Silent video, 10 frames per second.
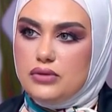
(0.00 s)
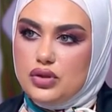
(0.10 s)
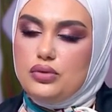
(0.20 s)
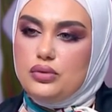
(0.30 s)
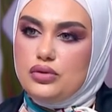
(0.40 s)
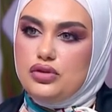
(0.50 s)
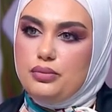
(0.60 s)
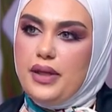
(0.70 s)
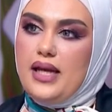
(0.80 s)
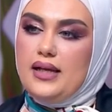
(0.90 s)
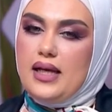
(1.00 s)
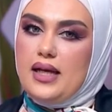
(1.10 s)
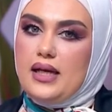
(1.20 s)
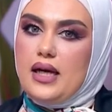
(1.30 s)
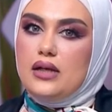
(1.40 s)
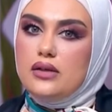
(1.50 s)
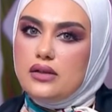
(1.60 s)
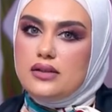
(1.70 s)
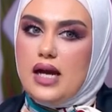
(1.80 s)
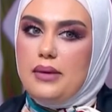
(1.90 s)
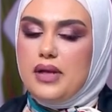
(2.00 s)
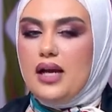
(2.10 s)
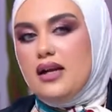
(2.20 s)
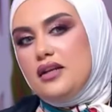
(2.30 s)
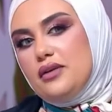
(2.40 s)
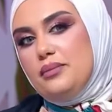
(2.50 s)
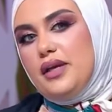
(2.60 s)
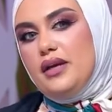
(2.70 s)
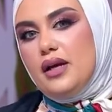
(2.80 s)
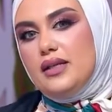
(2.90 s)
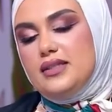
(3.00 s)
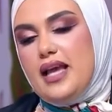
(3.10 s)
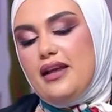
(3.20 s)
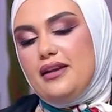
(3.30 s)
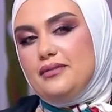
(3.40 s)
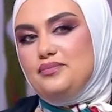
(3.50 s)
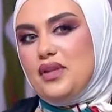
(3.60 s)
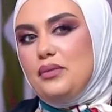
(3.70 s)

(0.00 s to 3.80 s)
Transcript: to to in a, a good i'm not gonna be uh, say